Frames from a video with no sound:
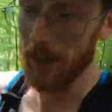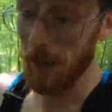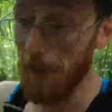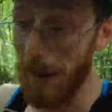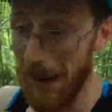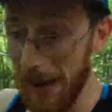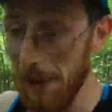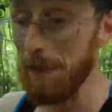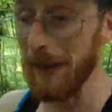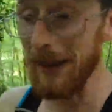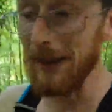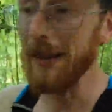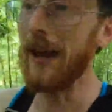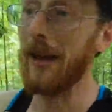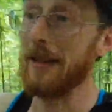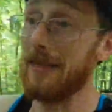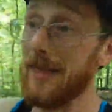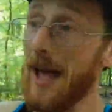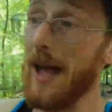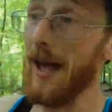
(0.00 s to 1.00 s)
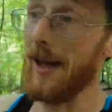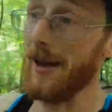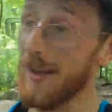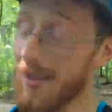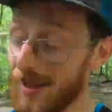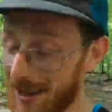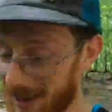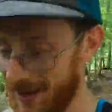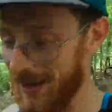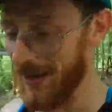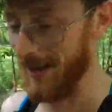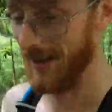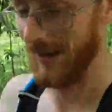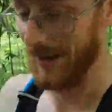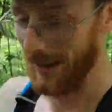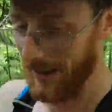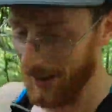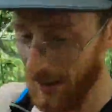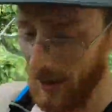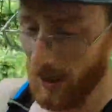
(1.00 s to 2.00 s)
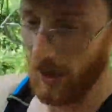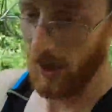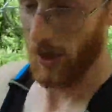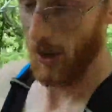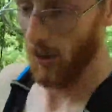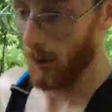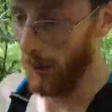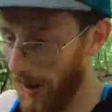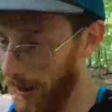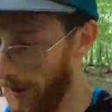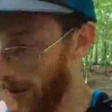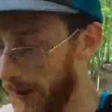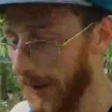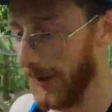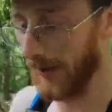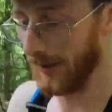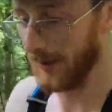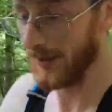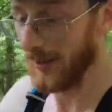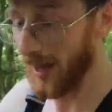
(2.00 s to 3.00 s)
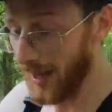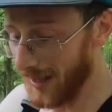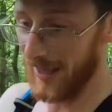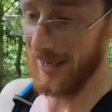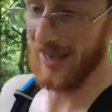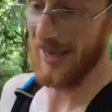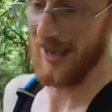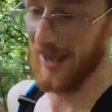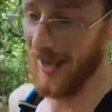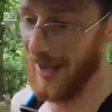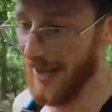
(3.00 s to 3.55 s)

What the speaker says: might be like that. Where it's sucky.